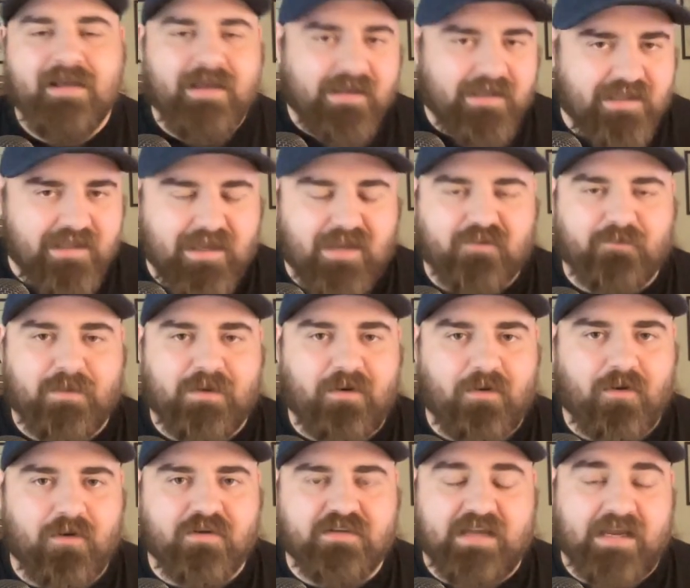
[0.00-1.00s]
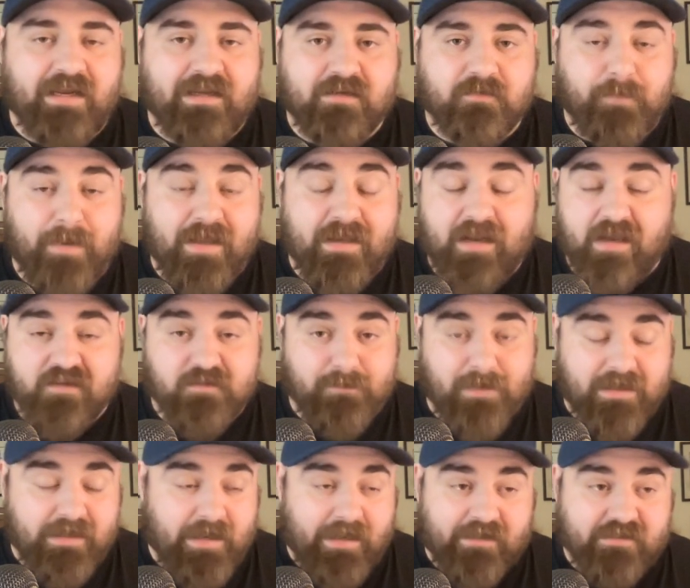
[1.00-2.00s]
He has been hurt, and Ben has
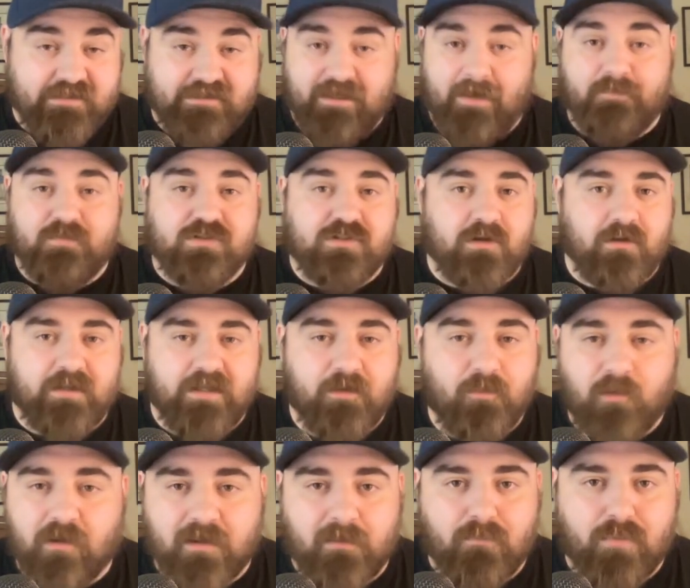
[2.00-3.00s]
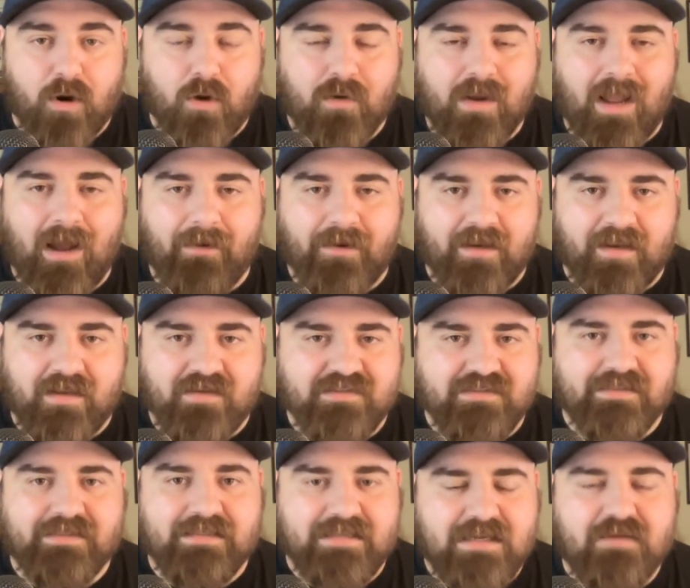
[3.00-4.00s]
been exceptional. He really broke out in a
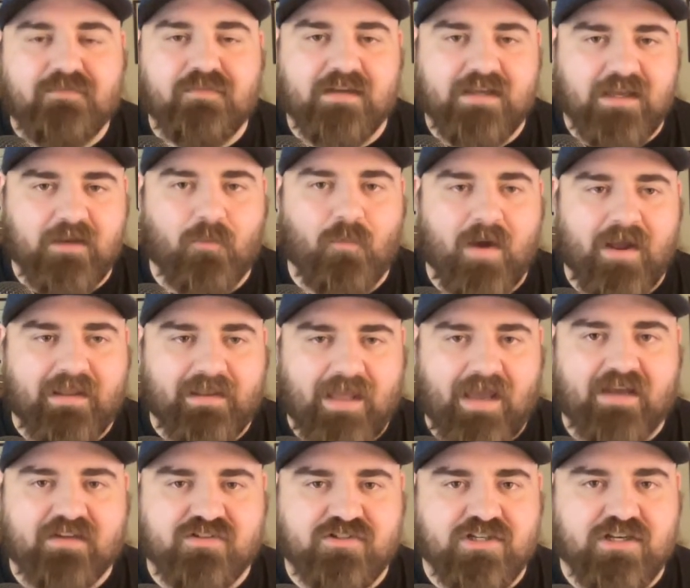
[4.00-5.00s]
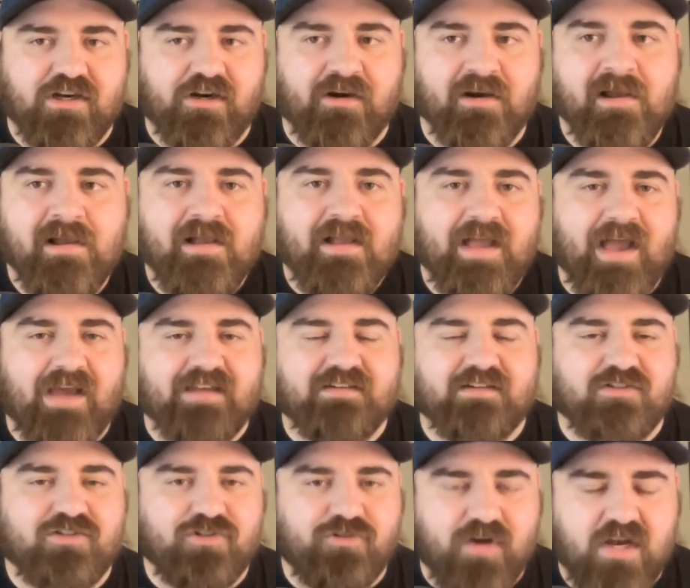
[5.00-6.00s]
significant way last year as
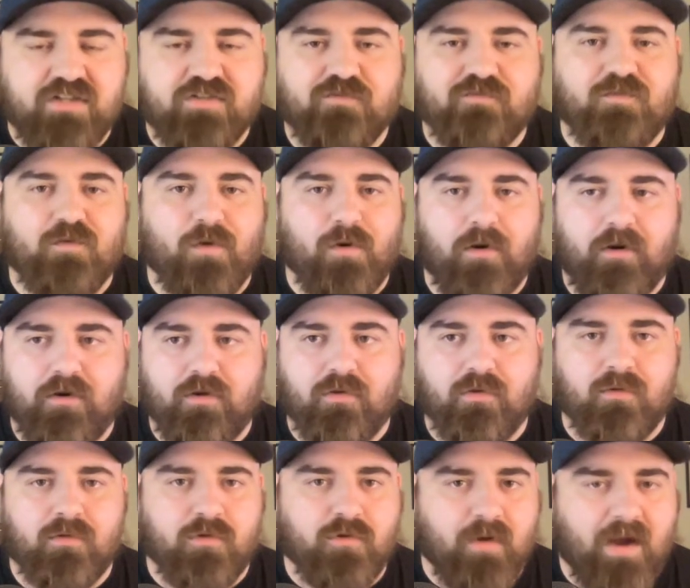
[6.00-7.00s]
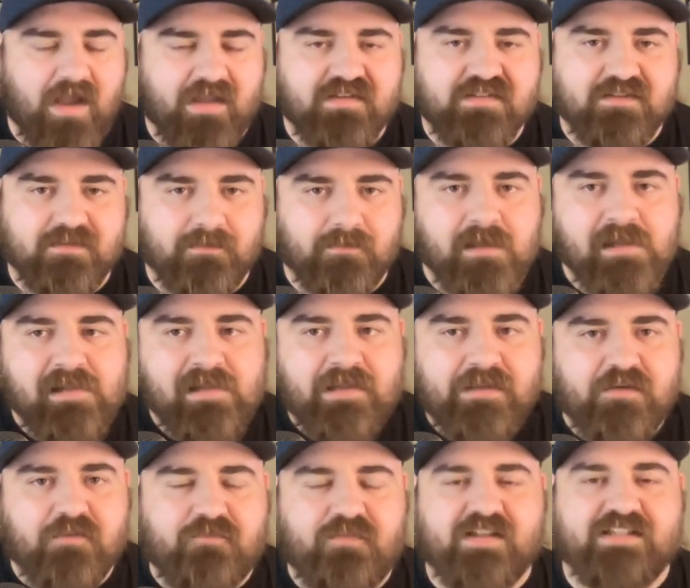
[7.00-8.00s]
a stretch four who who has some
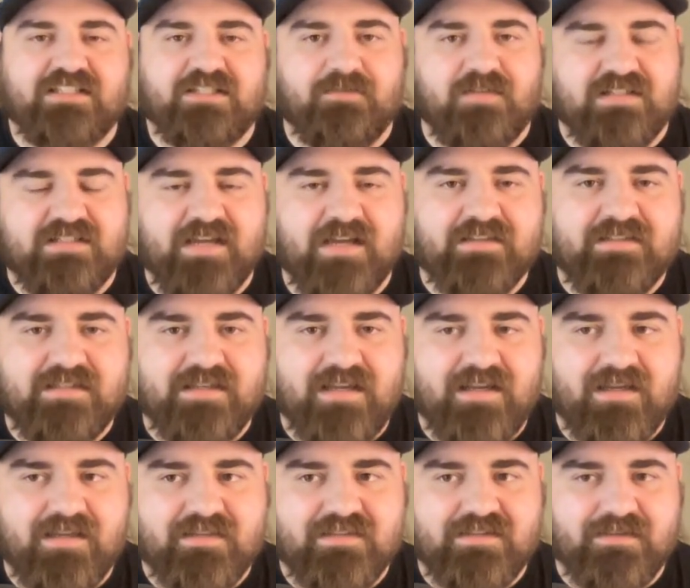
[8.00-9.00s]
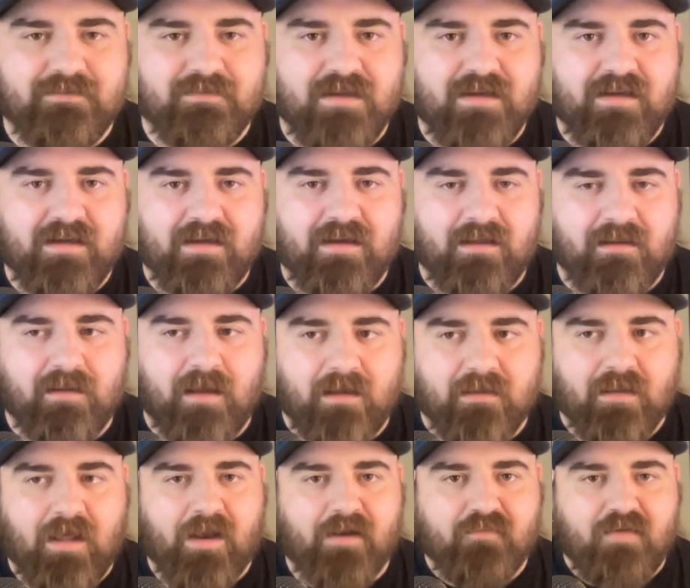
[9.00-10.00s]
defensive intensity and some uh, a, a
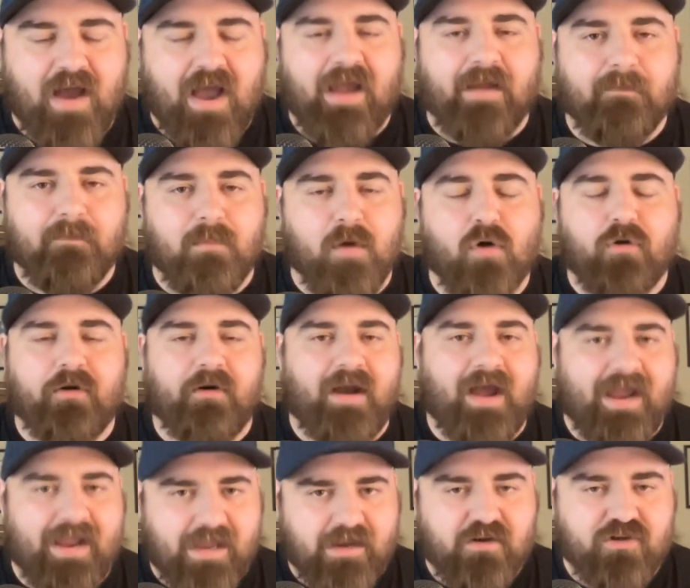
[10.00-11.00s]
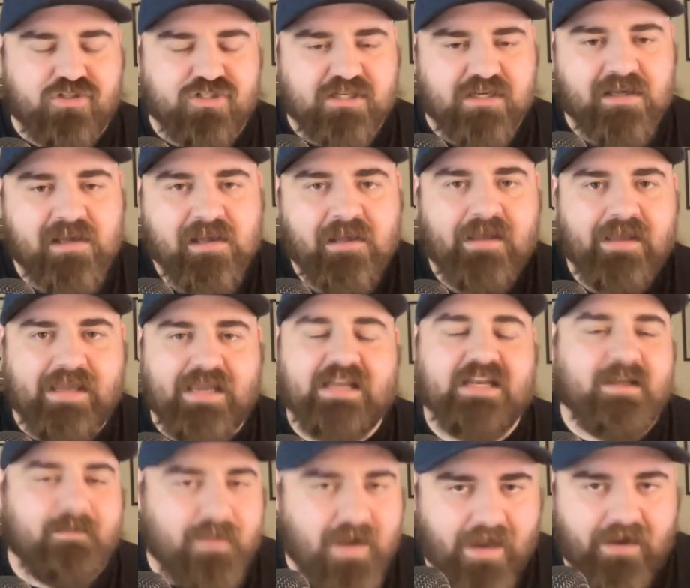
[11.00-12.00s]
lot of high motor, high energy in
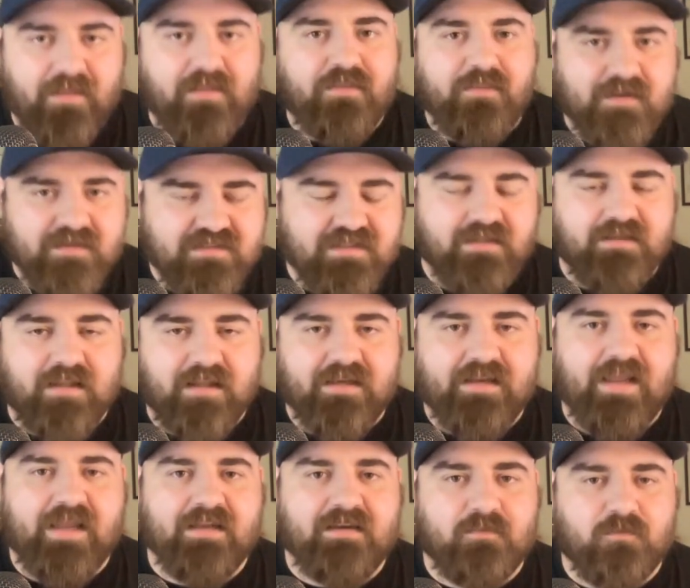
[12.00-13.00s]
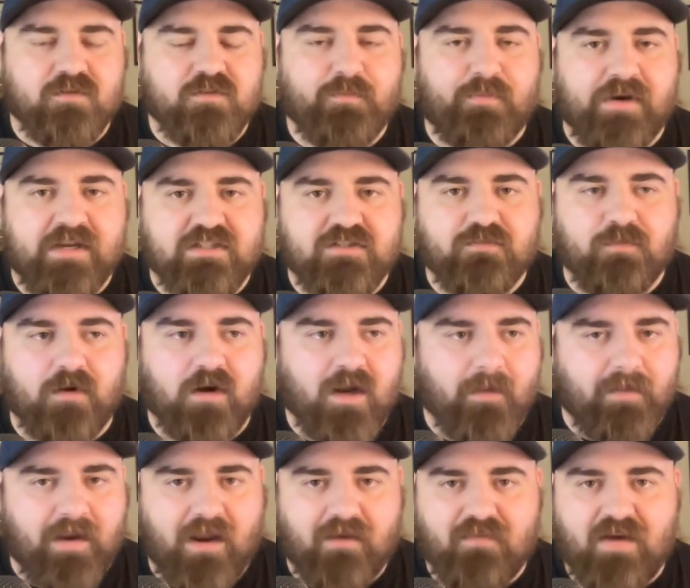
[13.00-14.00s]
him. Kind of the things that that Kaden was praised for
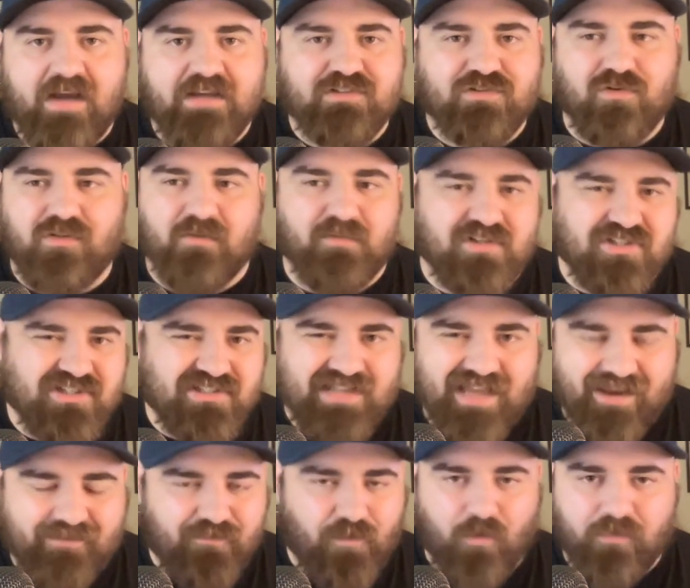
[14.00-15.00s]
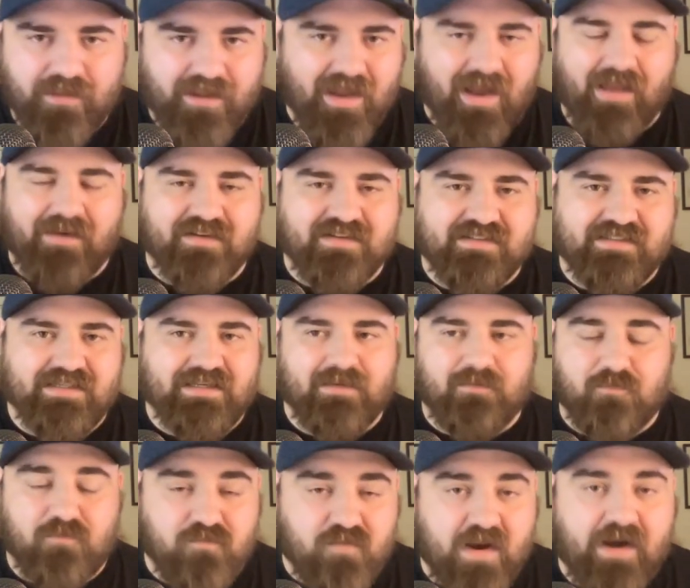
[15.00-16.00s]
coming out of high school that we just have only gotten to see
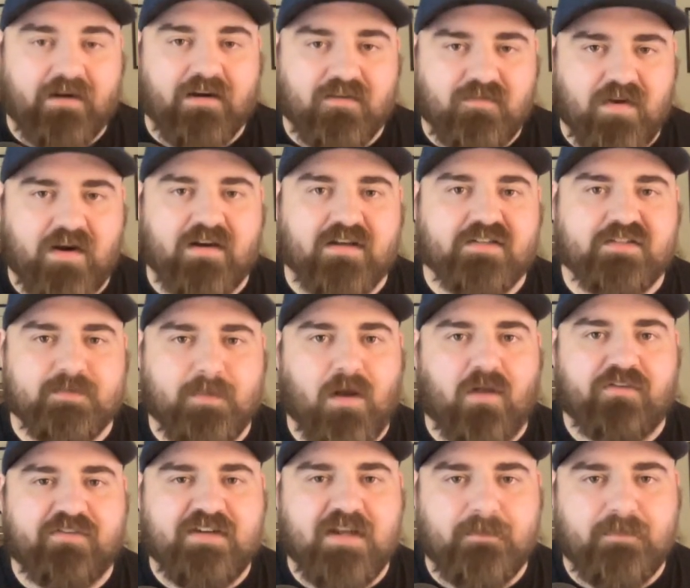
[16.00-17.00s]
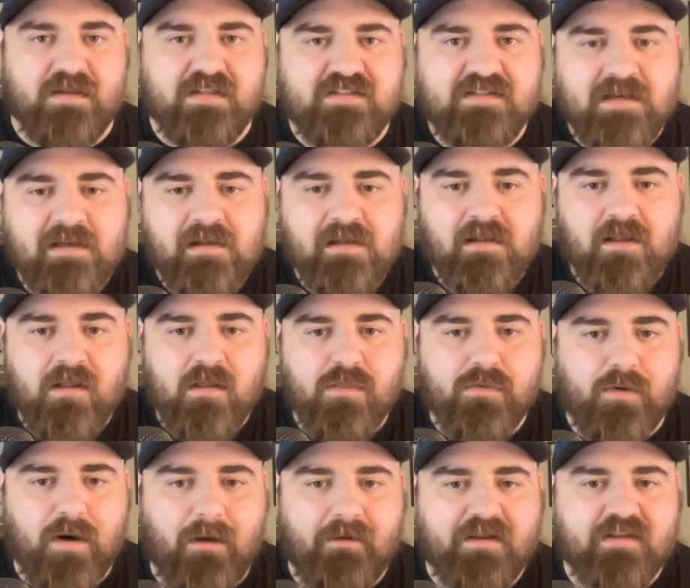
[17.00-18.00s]
in very very small snippets
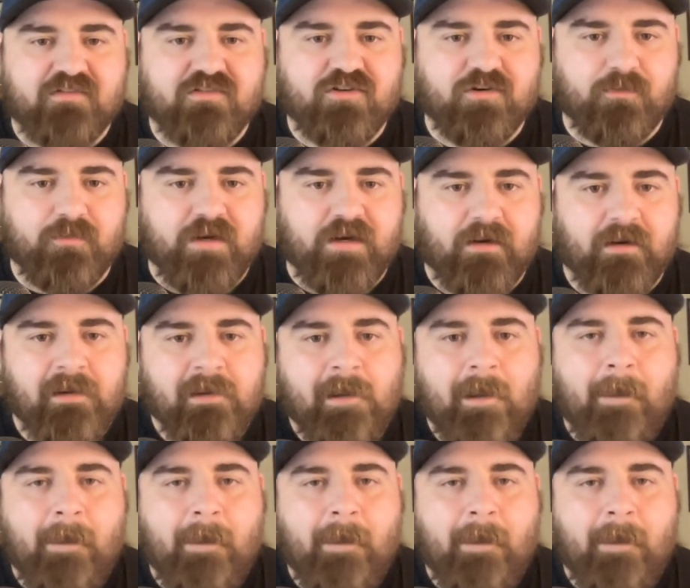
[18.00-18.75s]
throughout his career.